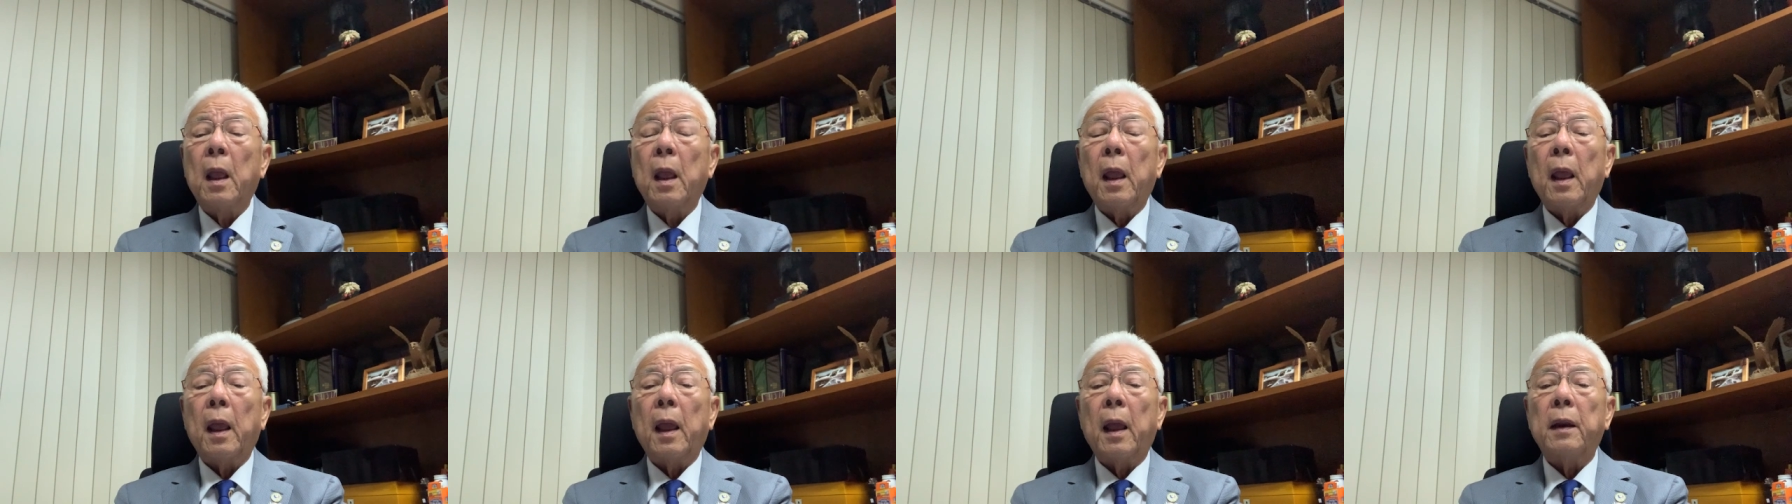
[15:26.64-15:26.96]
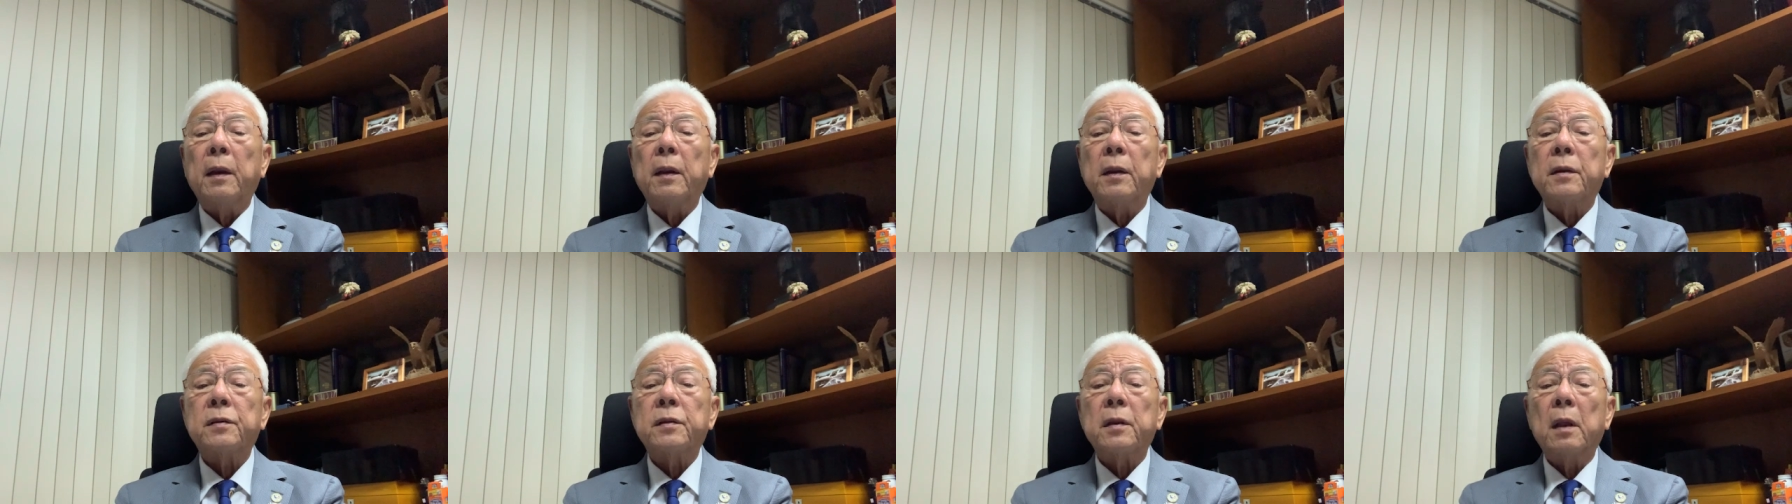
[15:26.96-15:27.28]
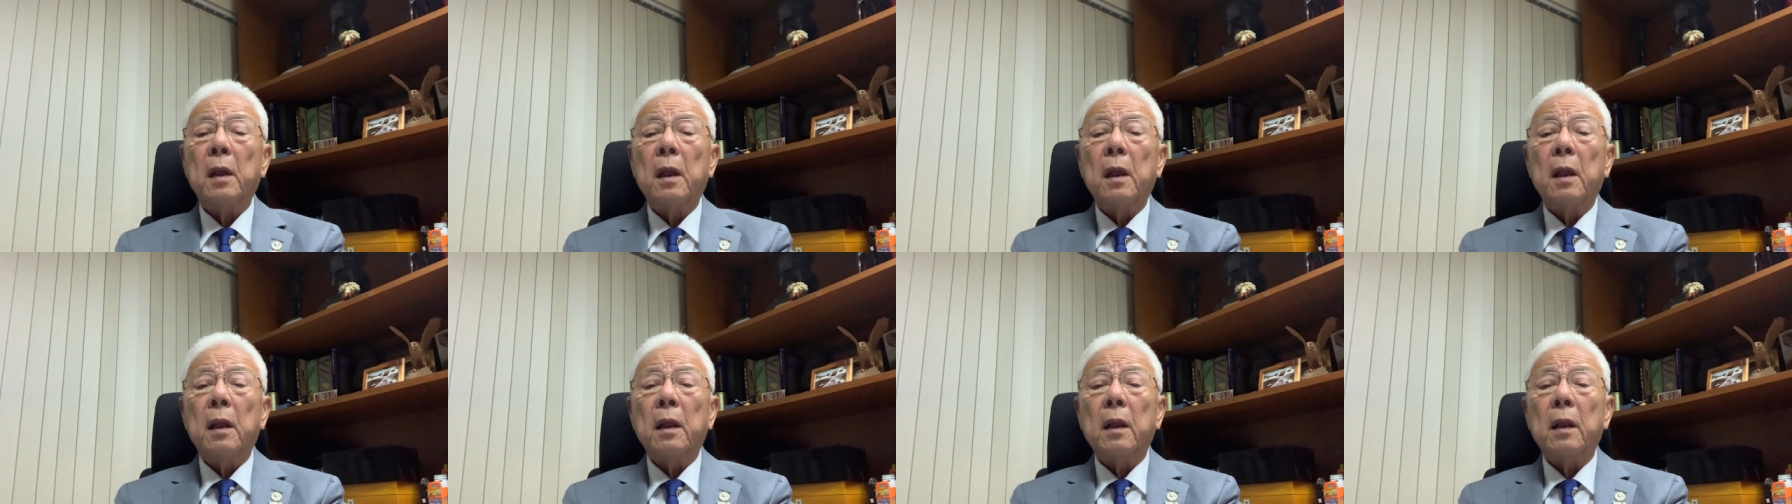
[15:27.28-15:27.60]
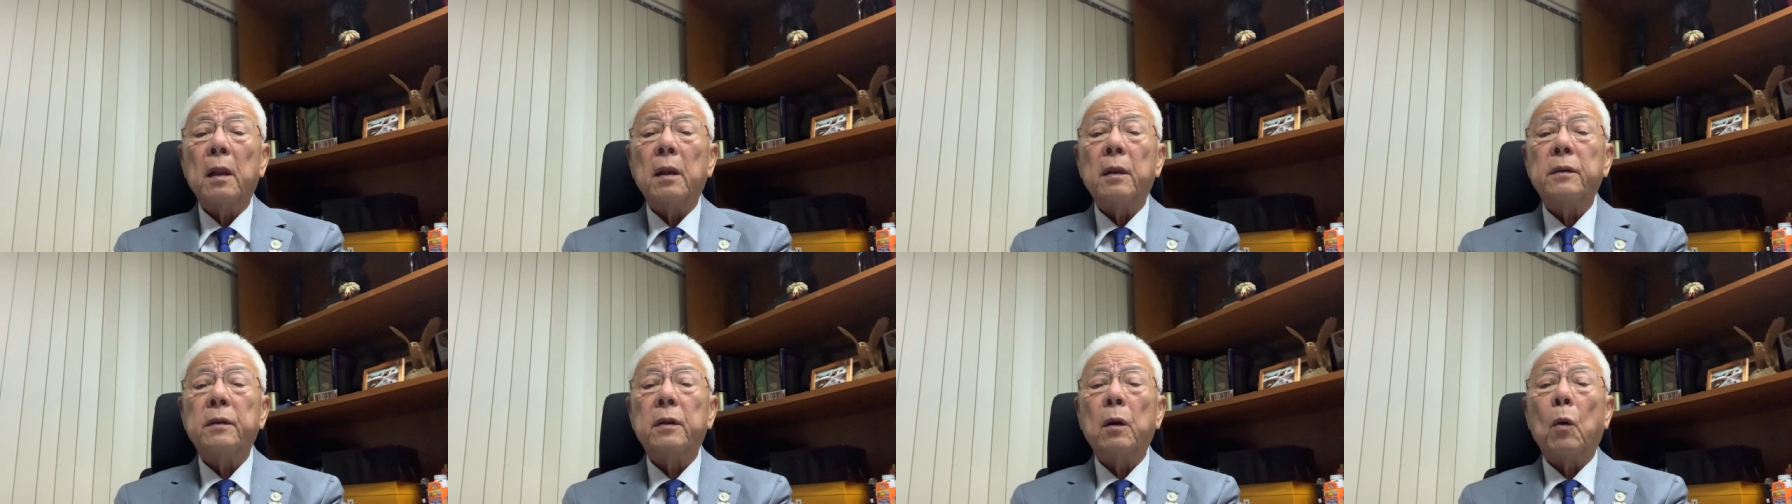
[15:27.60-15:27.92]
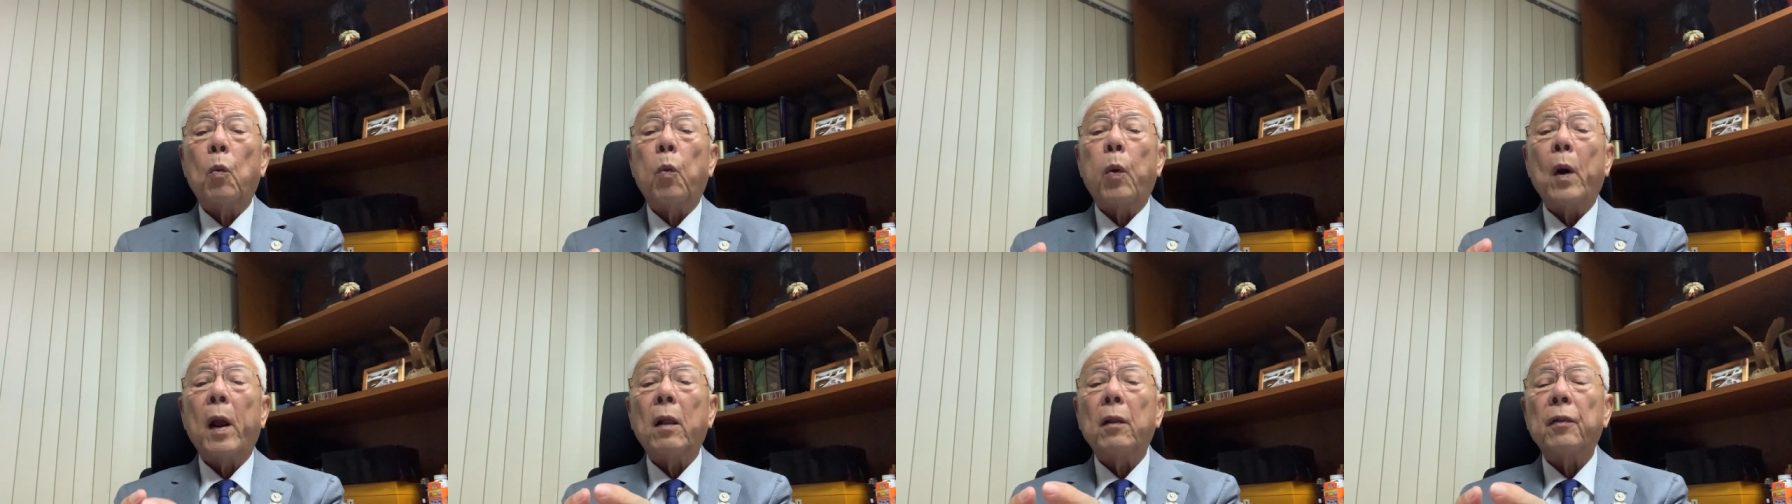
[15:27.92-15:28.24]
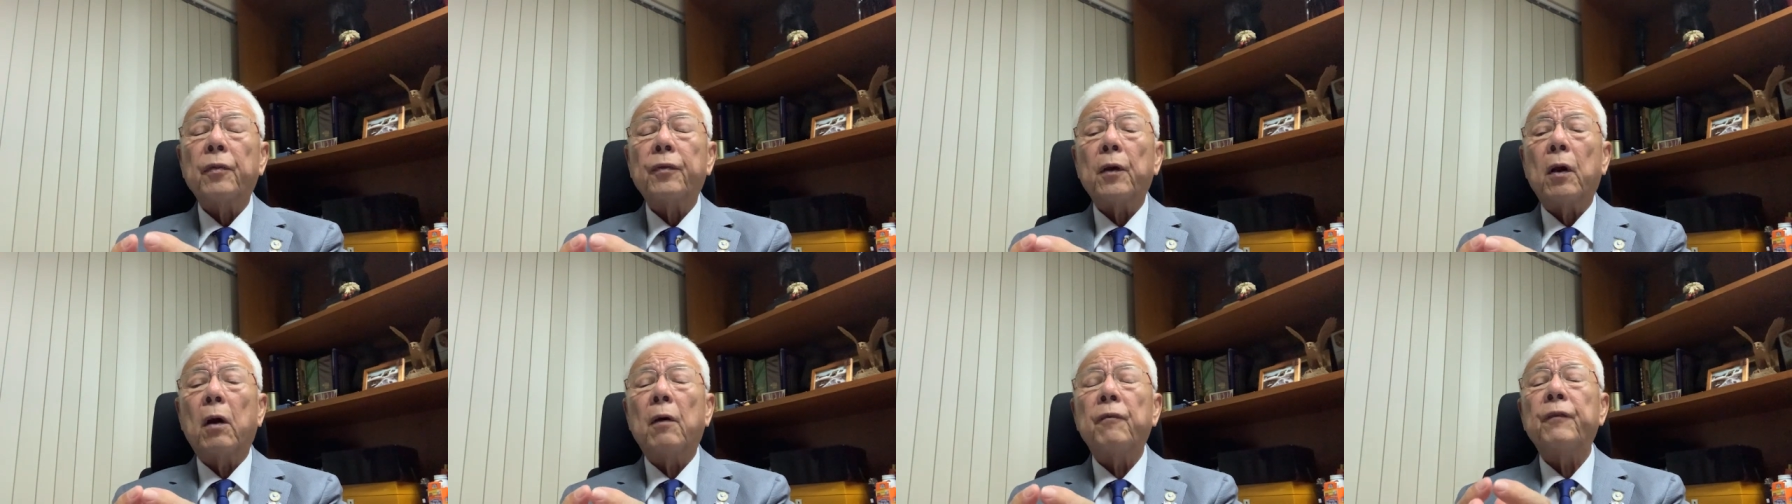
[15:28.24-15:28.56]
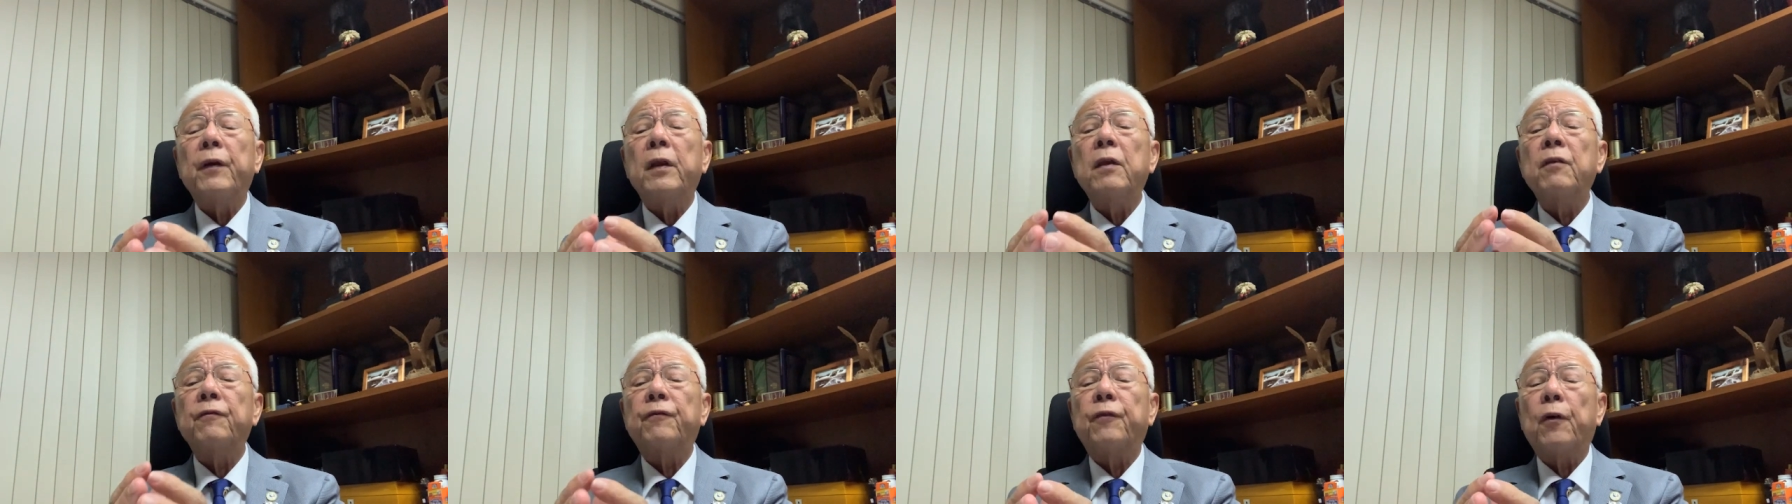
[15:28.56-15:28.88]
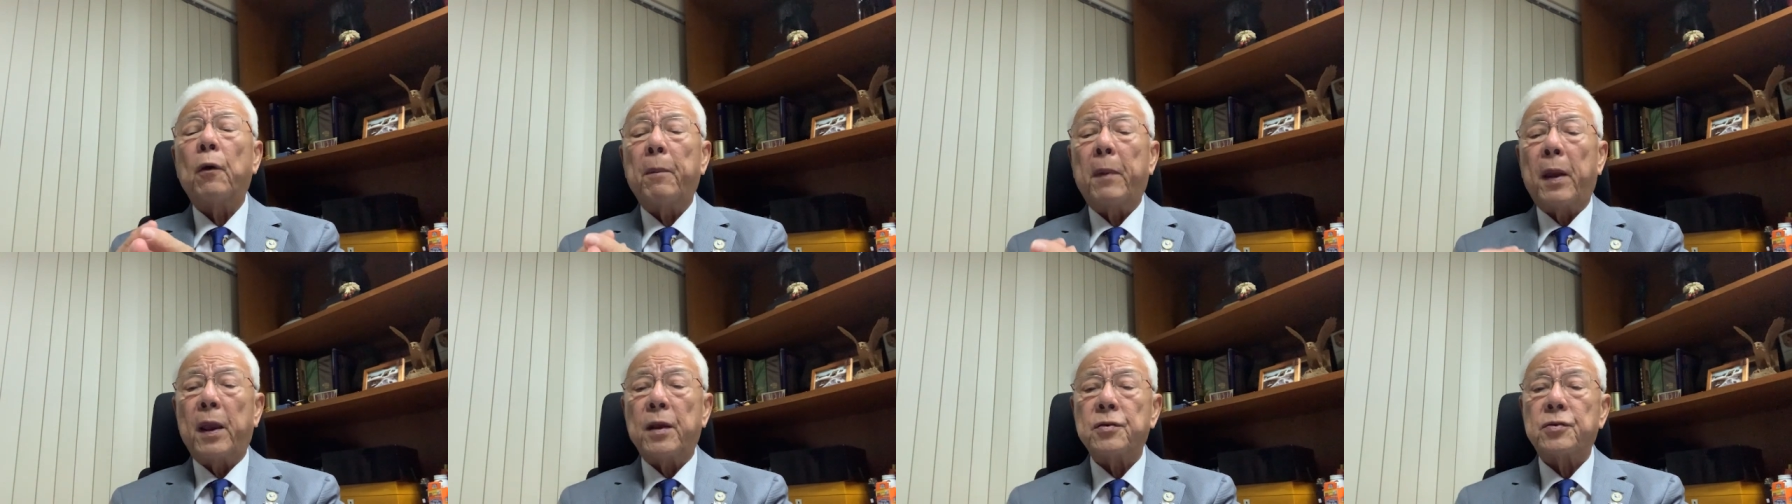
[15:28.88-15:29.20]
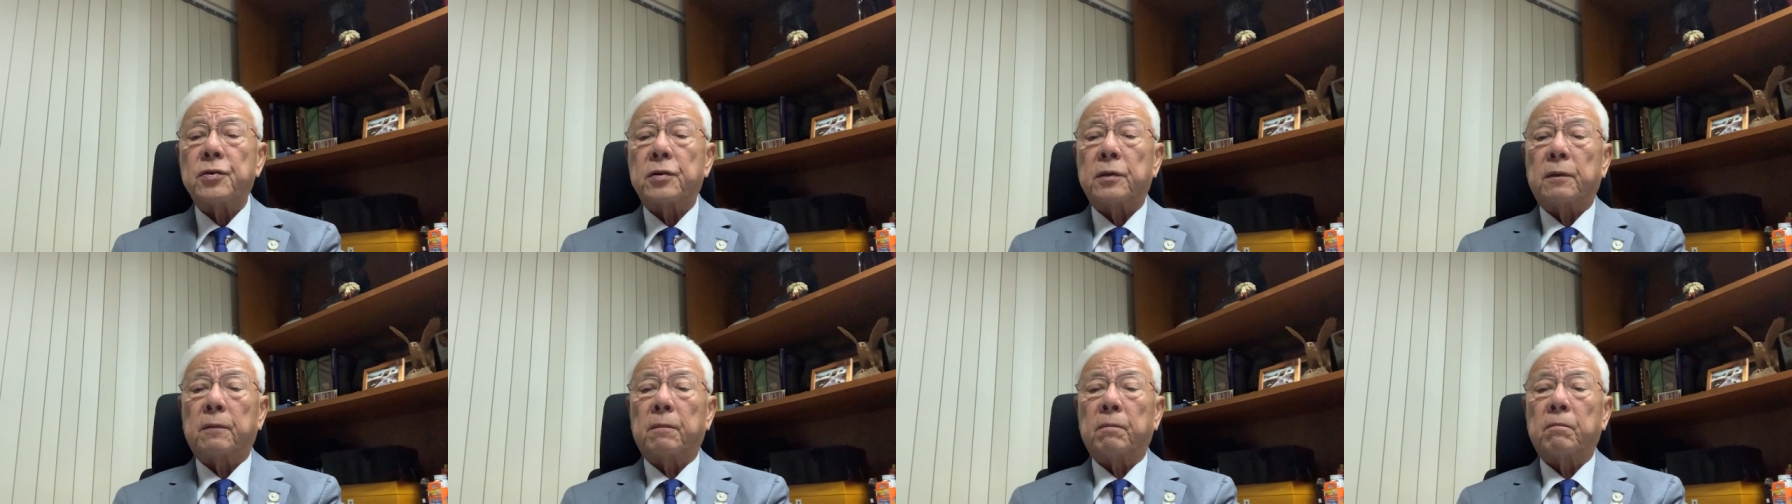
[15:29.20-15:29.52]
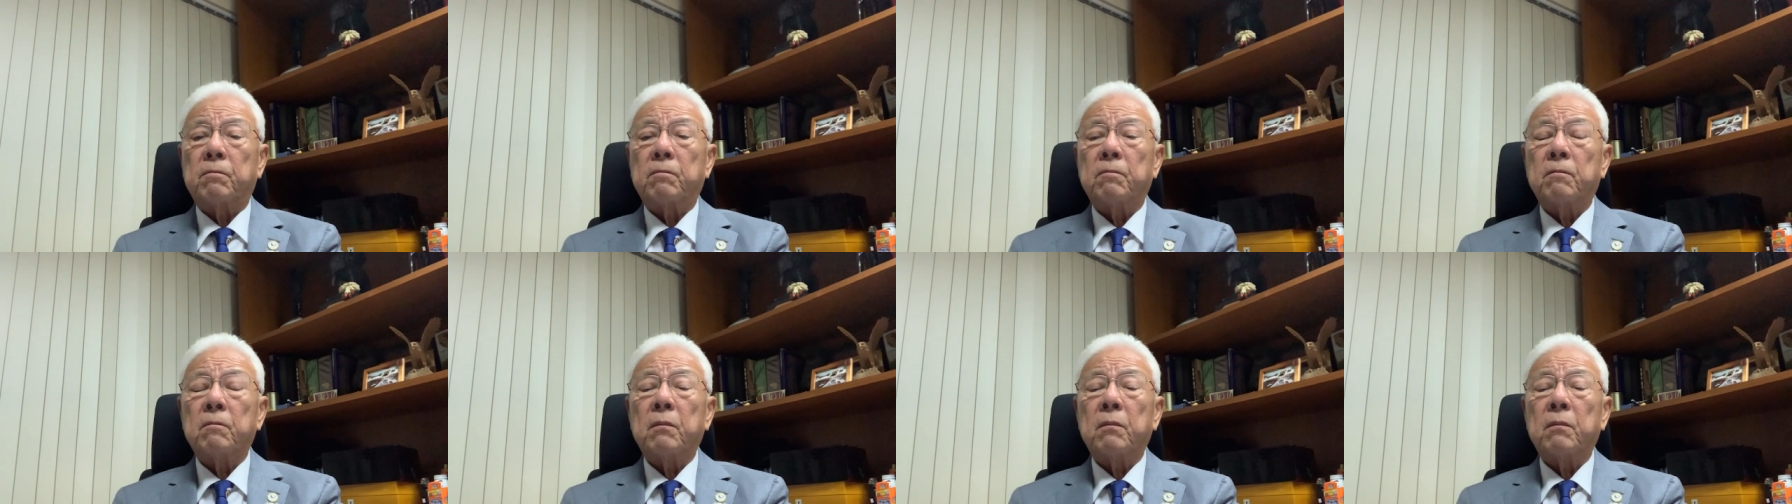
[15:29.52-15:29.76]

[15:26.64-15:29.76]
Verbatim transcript: and it's the wealth of information,